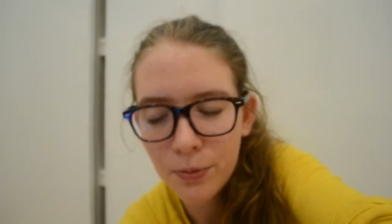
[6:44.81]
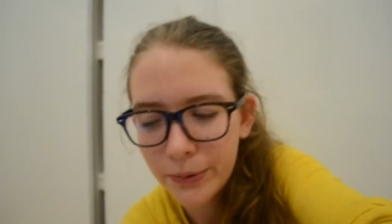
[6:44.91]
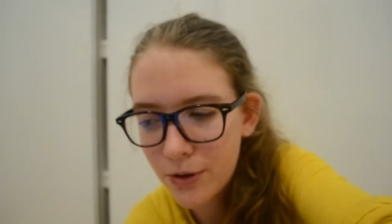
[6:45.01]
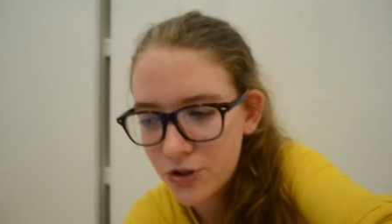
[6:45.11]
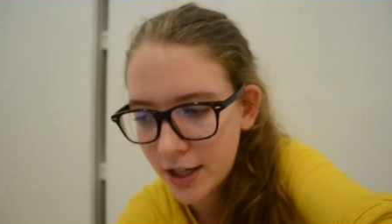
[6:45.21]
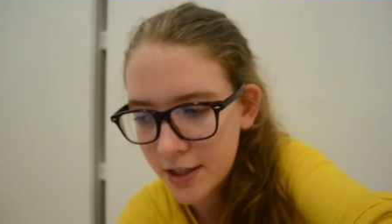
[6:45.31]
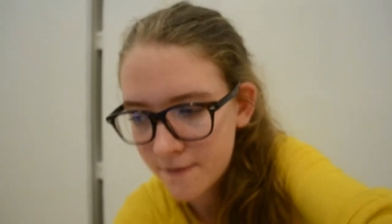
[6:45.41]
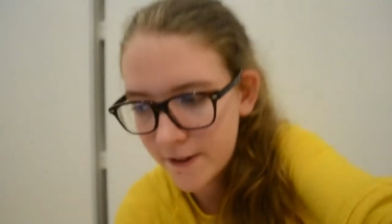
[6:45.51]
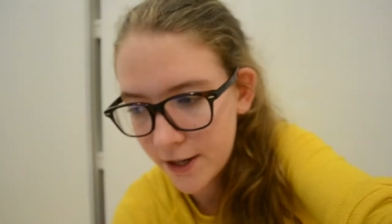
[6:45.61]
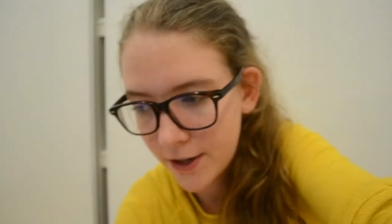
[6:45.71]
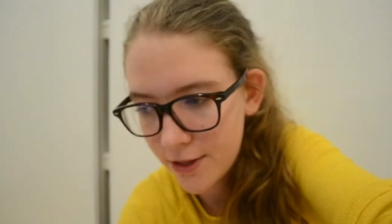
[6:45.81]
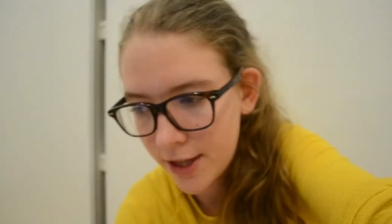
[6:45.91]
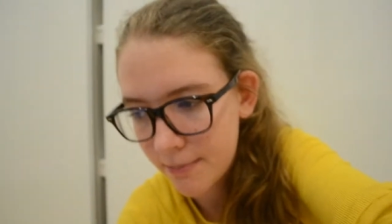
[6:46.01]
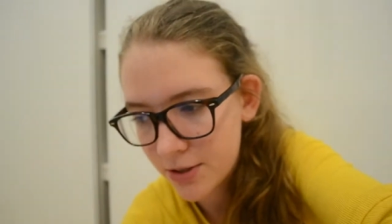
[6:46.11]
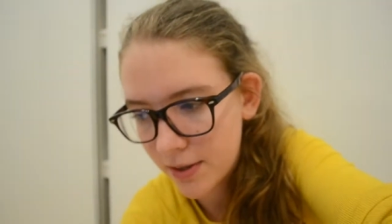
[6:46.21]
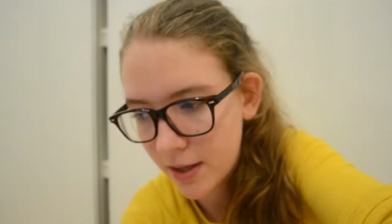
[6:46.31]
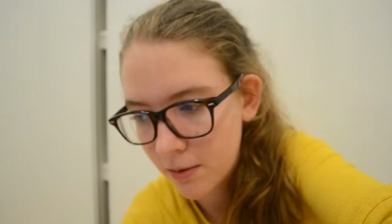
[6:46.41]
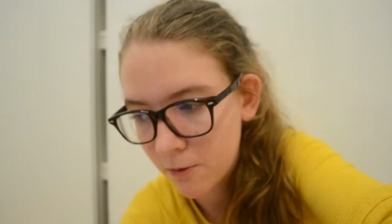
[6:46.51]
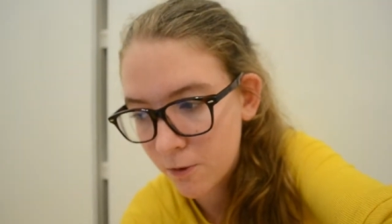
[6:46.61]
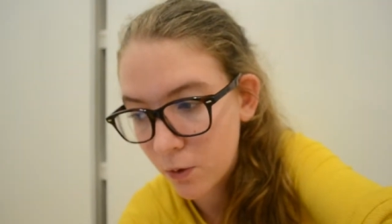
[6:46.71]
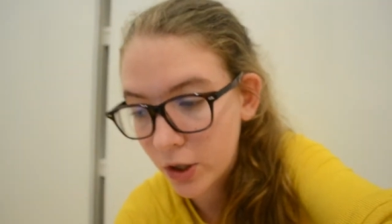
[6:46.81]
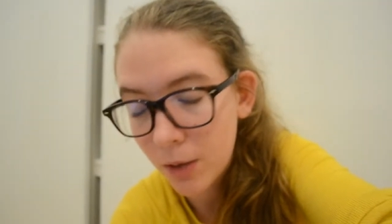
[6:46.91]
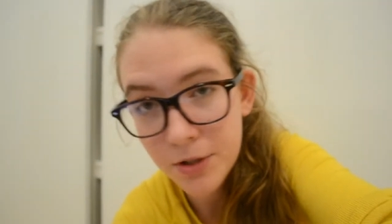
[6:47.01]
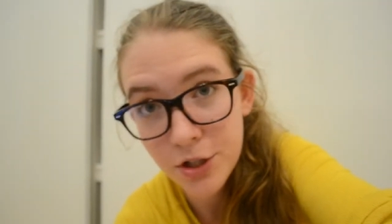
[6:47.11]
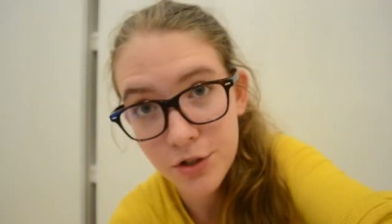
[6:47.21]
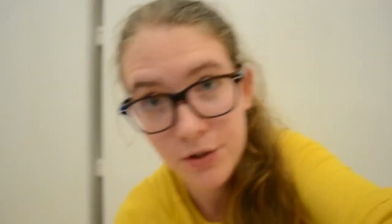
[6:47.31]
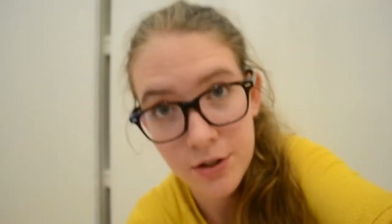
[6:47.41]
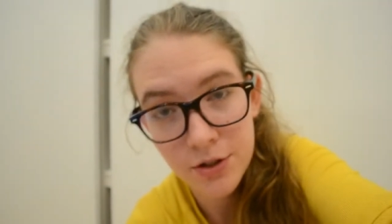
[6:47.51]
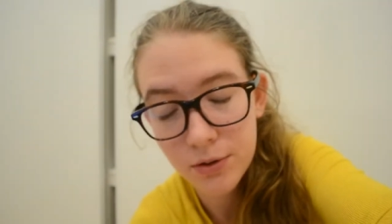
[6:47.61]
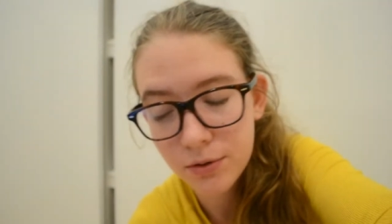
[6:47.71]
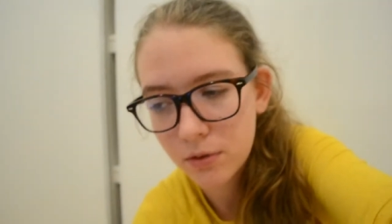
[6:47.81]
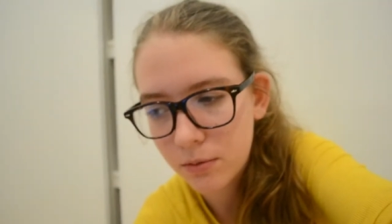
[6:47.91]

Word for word: project video that I'm doing for a competition at school,